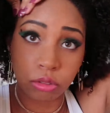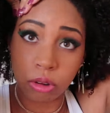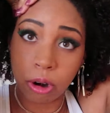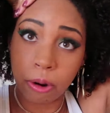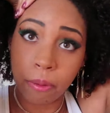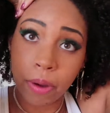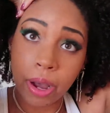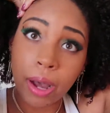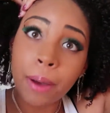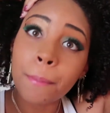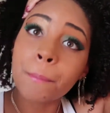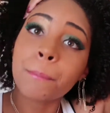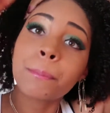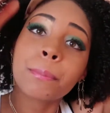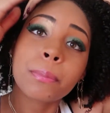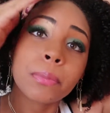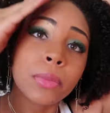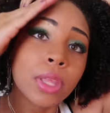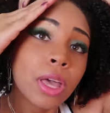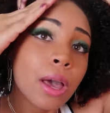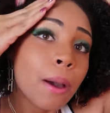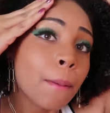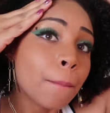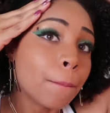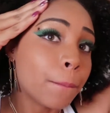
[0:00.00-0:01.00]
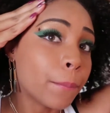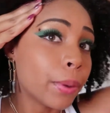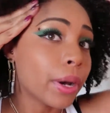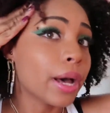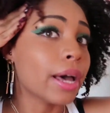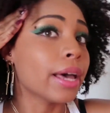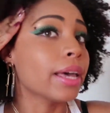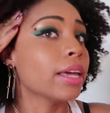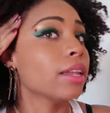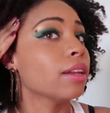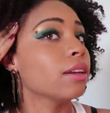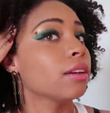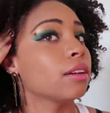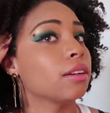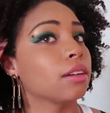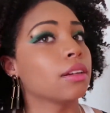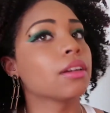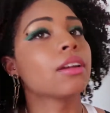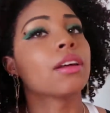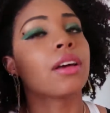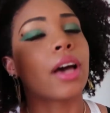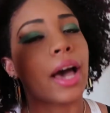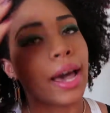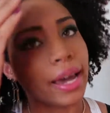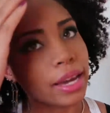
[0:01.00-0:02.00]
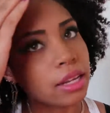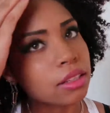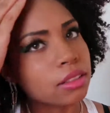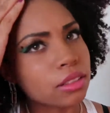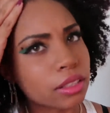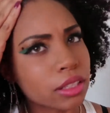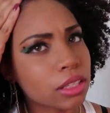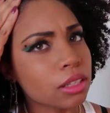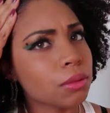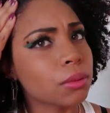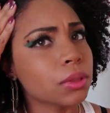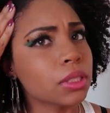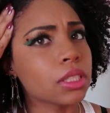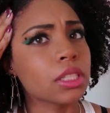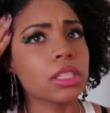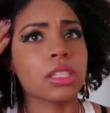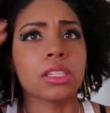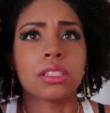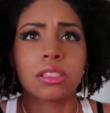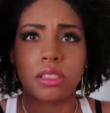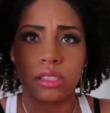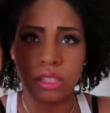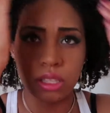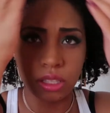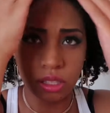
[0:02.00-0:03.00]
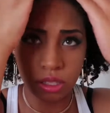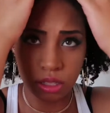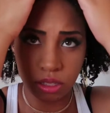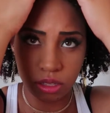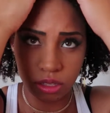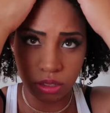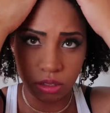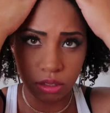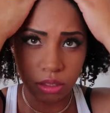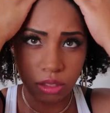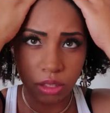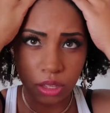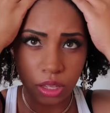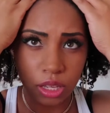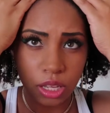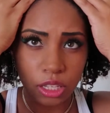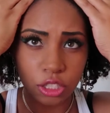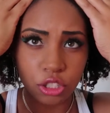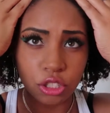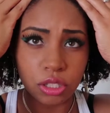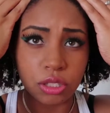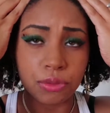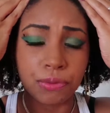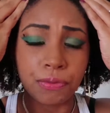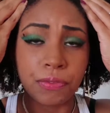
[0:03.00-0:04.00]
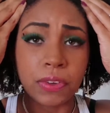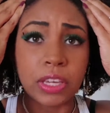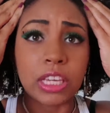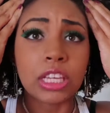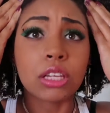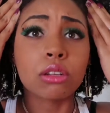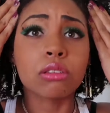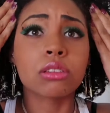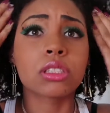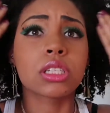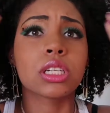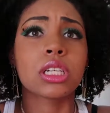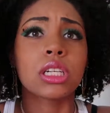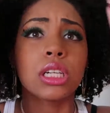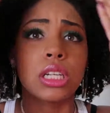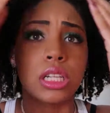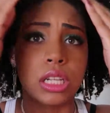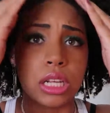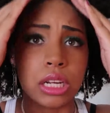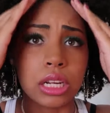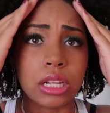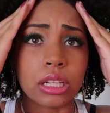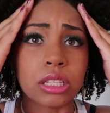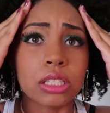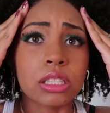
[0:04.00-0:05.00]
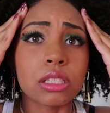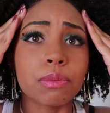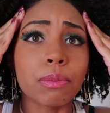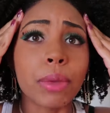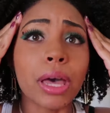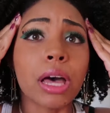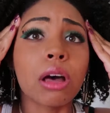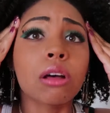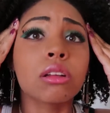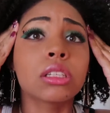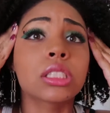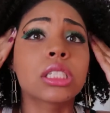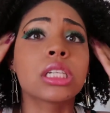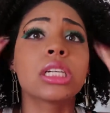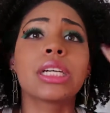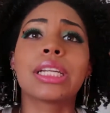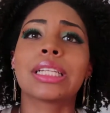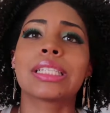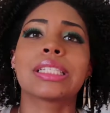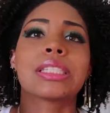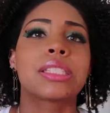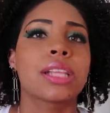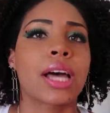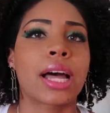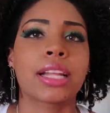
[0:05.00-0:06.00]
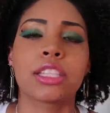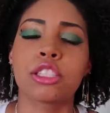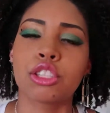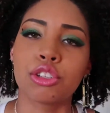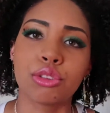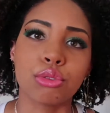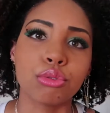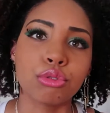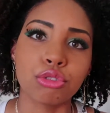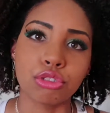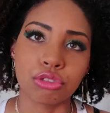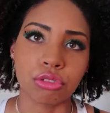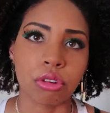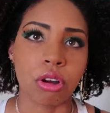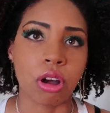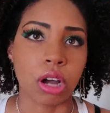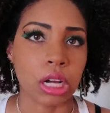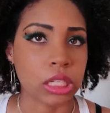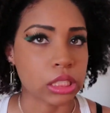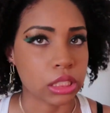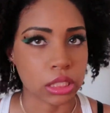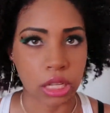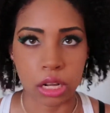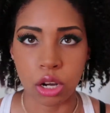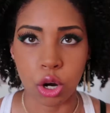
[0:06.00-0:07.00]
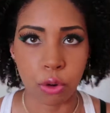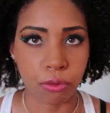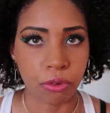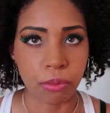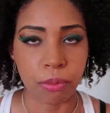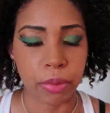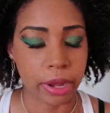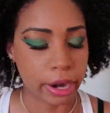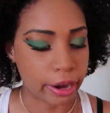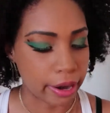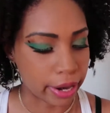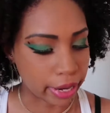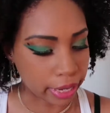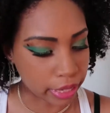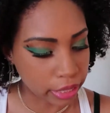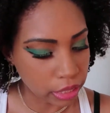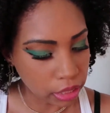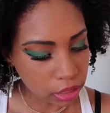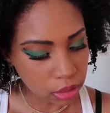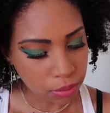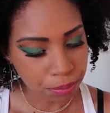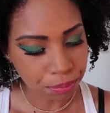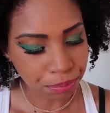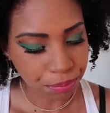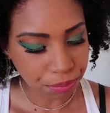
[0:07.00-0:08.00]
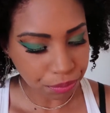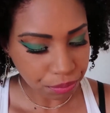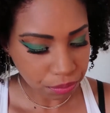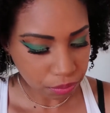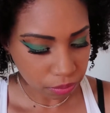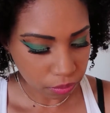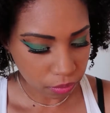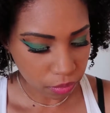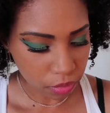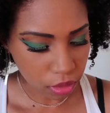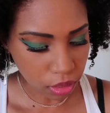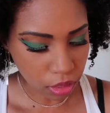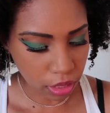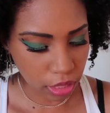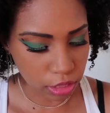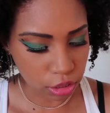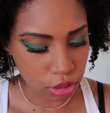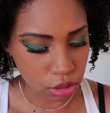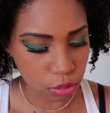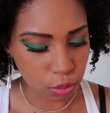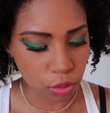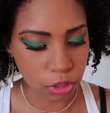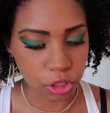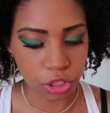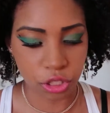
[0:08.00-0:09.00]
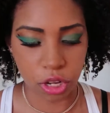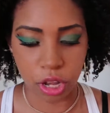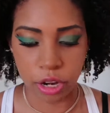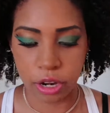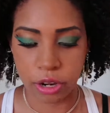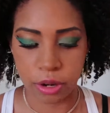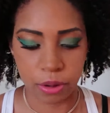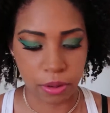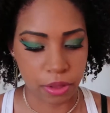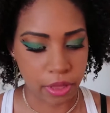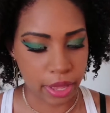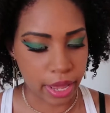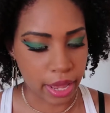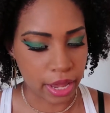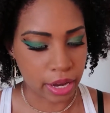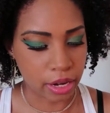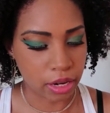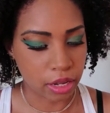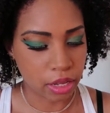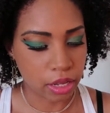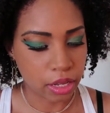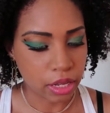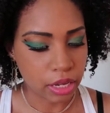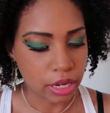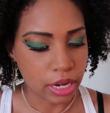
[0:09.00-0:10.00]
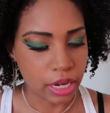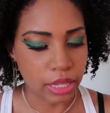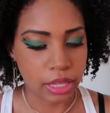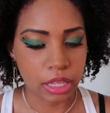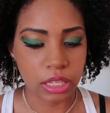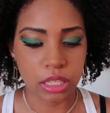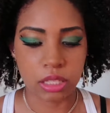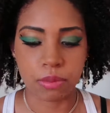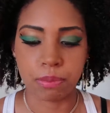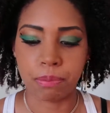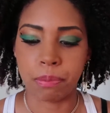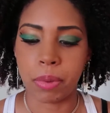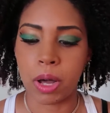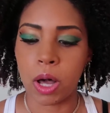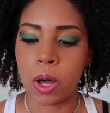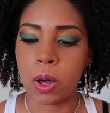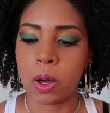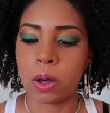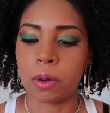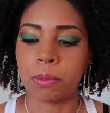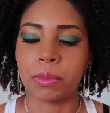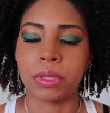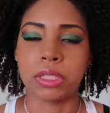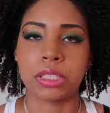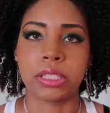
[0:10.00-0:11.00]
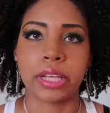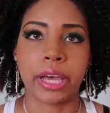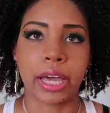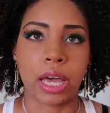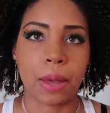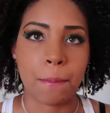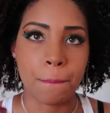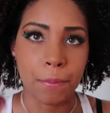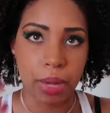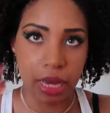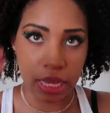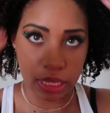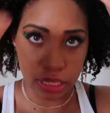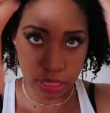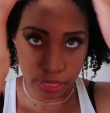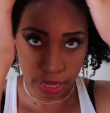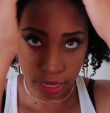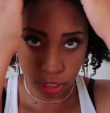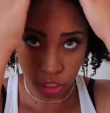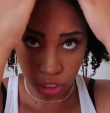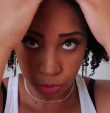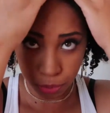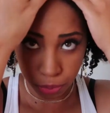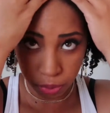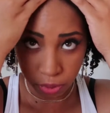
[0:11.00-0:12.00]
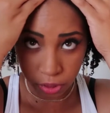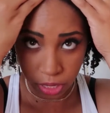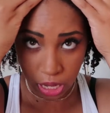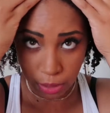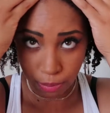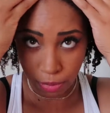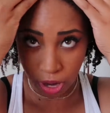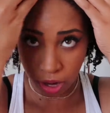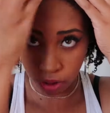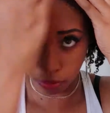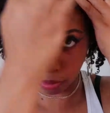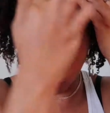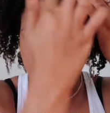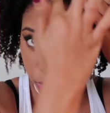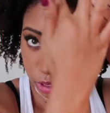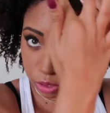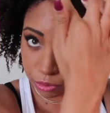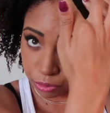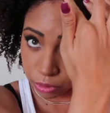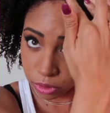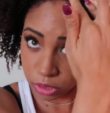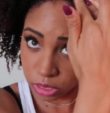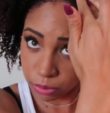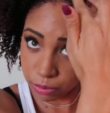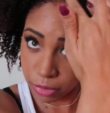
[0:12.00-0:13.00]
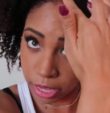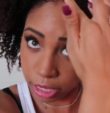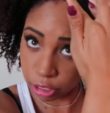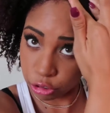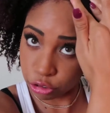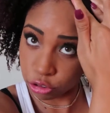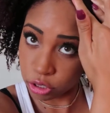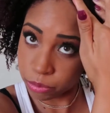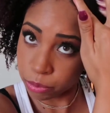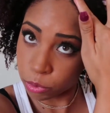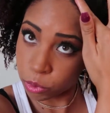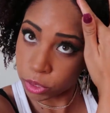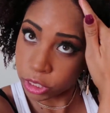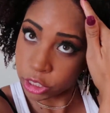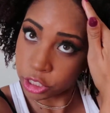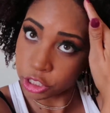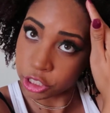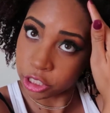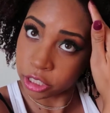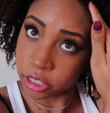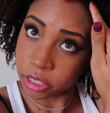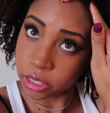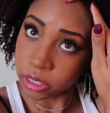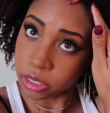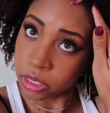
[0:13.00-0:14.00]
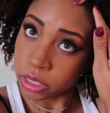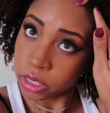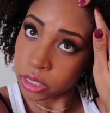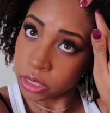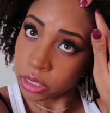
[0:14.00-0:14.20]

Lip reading: to throw up. But I can deal with this. It just feels good and it smells good. It's not too strong. It's not overbearing. I just want y'all to know that. And this balm is like amazing. I just put it in my roots with some extra moisture